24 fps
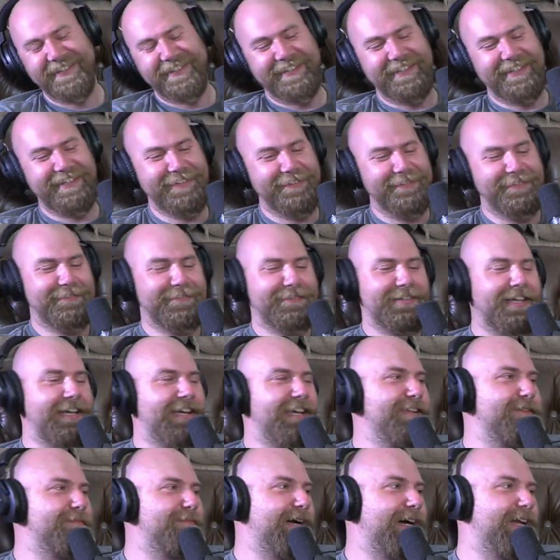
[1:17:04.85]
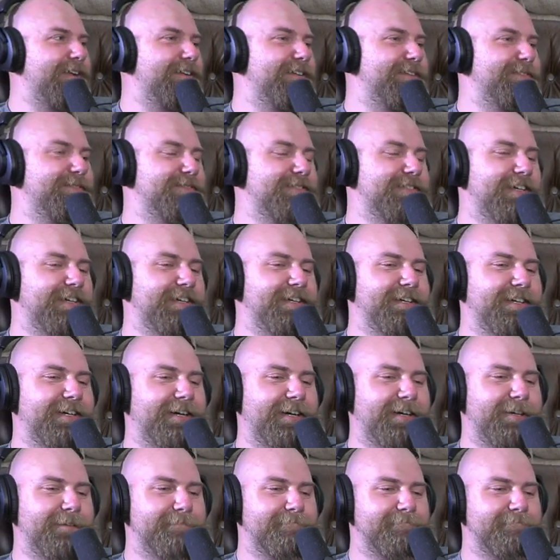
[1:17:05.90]
What I hate about it was they
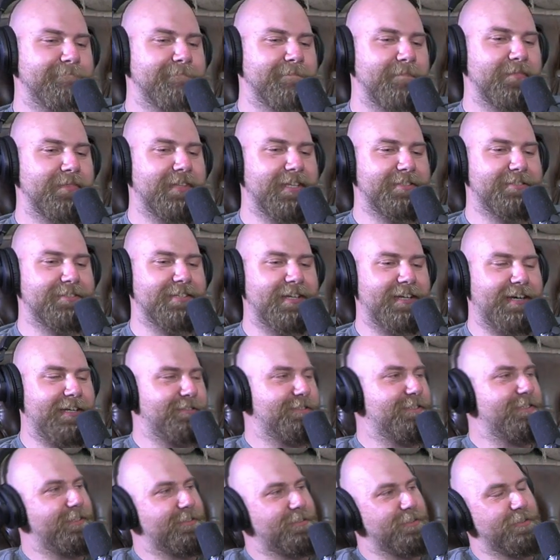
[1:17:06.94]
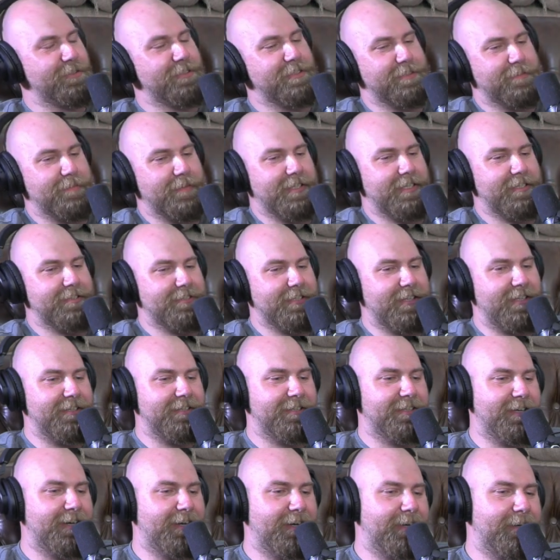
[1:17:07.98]
said I told you this, but they
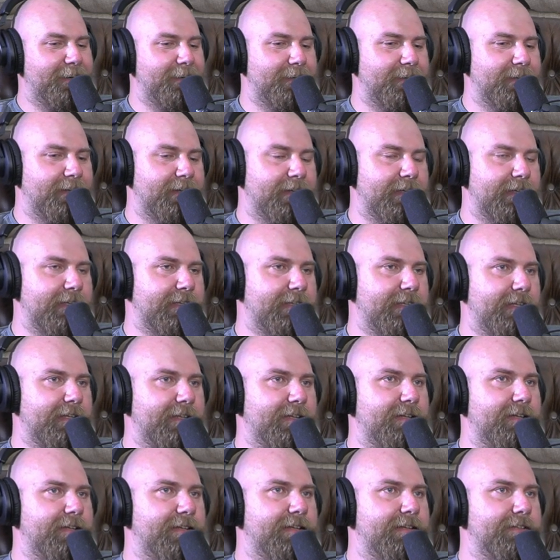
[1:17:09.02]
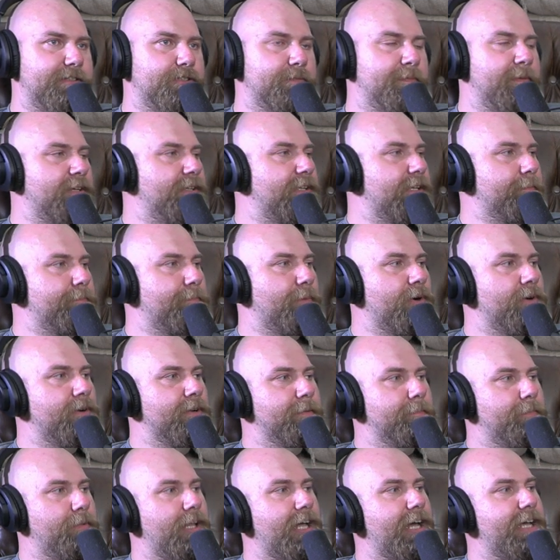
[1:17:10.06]
said that it smelled like
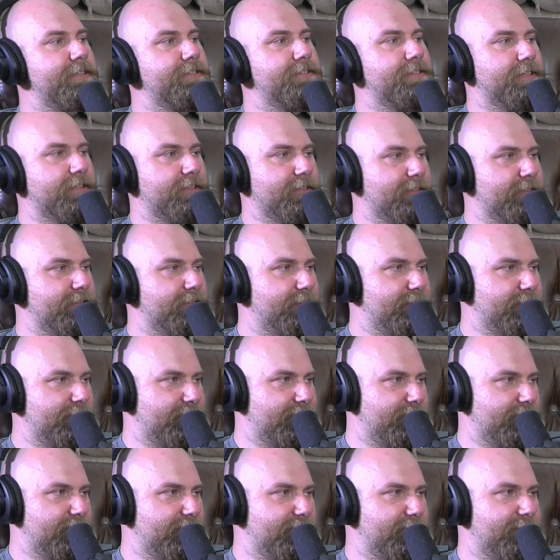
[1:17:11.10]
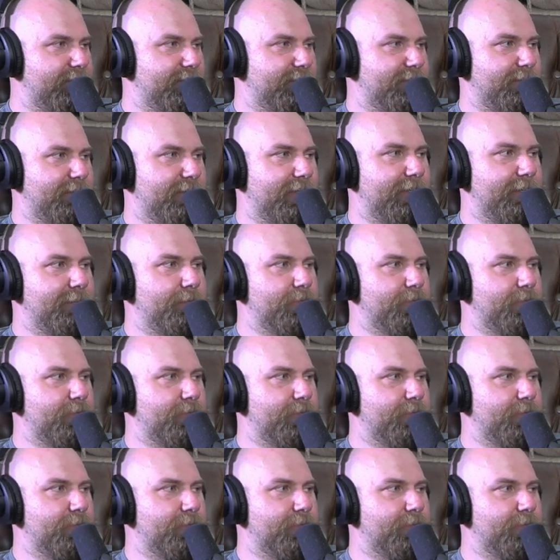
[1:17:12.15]
burning plastic. Mm-hmm. Right.